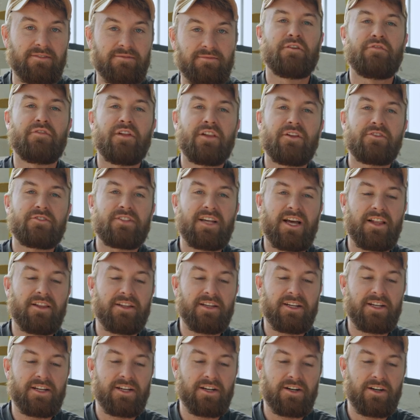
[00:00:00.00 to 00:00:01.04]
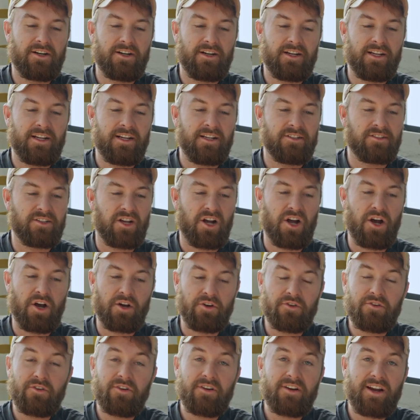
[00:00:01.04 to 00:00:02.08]
The Fellow Tally here is
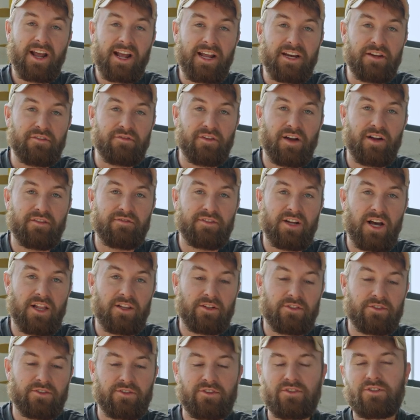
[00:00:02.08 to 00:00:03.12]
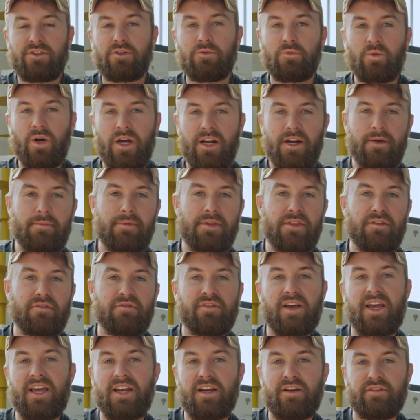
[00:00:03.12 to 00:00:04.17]
$185, so right up in the
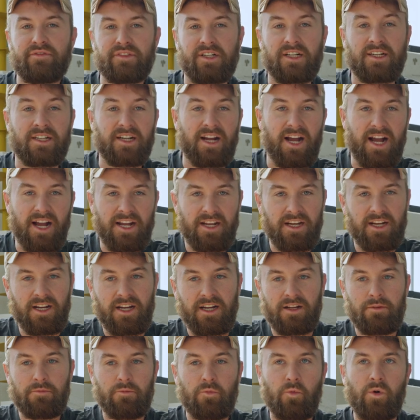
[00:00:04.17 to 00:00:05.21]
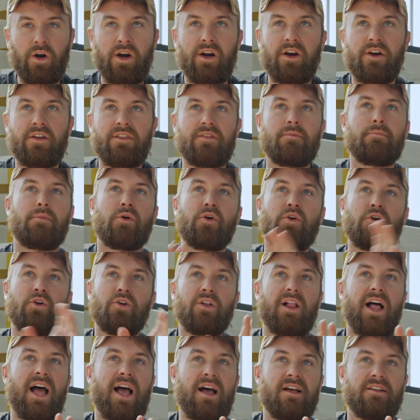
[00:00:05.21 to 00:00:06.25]
vein of Acaia, where the
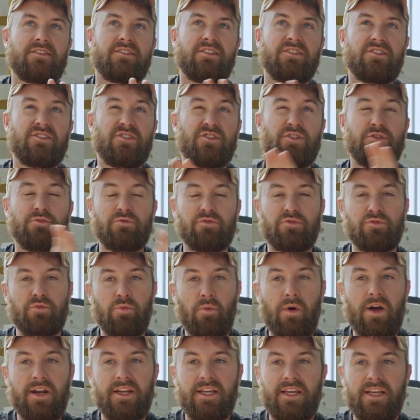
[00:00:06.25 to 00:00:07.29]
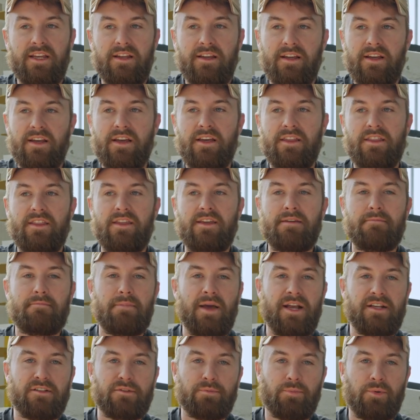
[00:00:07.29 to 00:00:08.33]
Pearl S is $220. The
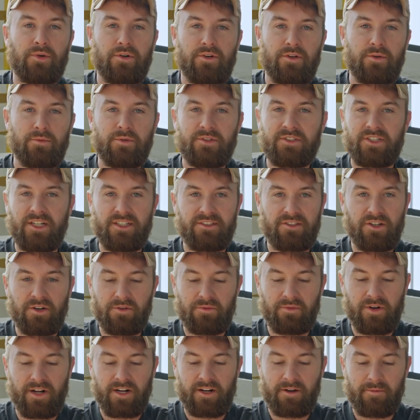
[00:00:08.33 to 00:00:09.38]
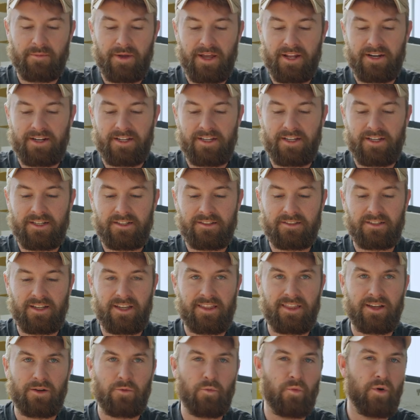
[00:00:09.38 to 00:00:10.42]
base Pearl, which I don't recommend, is I
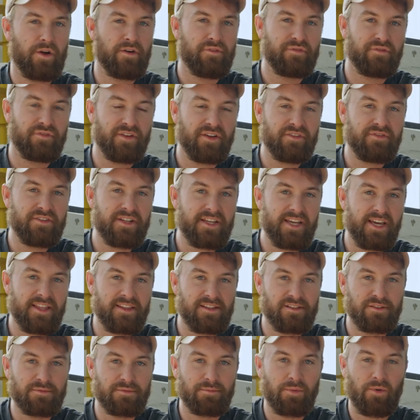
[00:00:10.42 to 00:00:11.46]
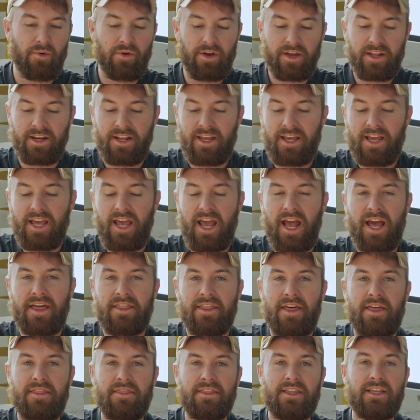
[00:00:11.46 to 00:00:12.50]
think $150 at this point. And
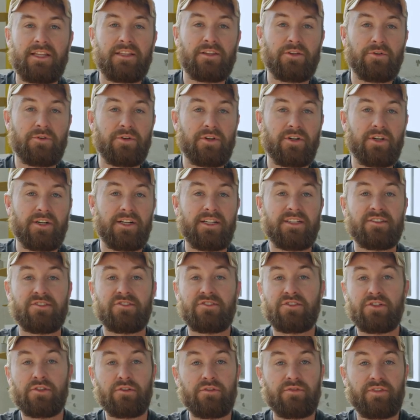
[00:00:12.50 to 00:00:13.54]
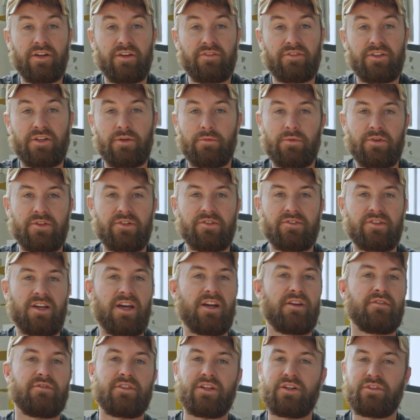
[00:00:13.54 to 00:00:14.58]
then the Lunar is $250, which is
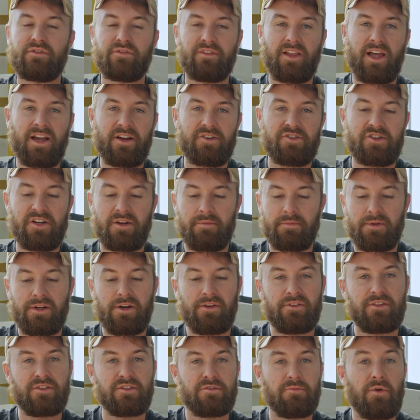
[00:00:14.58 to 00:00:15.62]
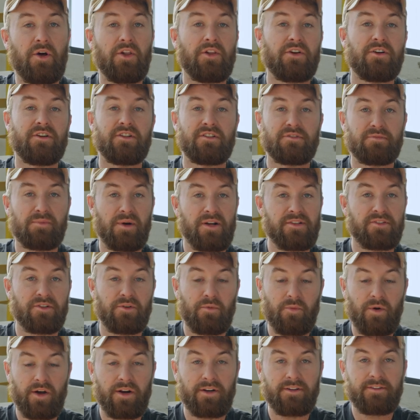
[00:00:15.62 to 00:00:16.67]
kind of their flagship, you know, the smaller
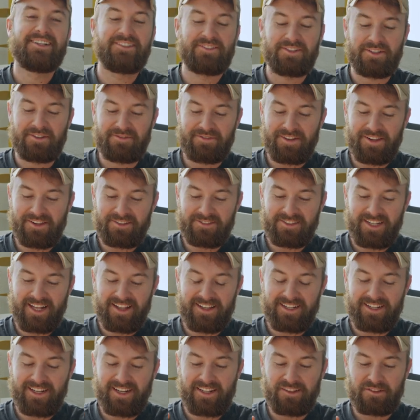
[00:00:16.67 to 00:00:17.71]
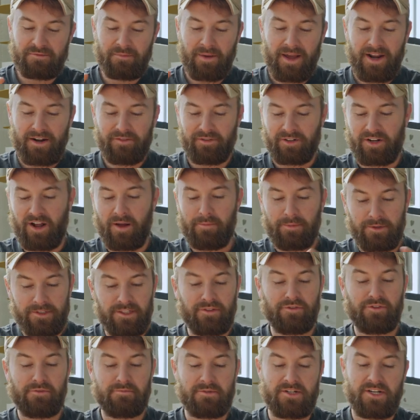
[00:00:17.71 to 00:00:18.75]
espresso one. So the Fellow Tally is made of a couple
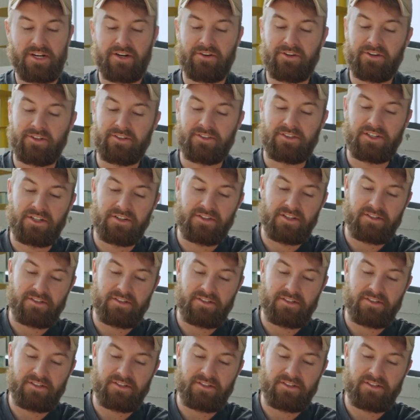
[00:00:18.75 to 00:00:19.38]
different materials here.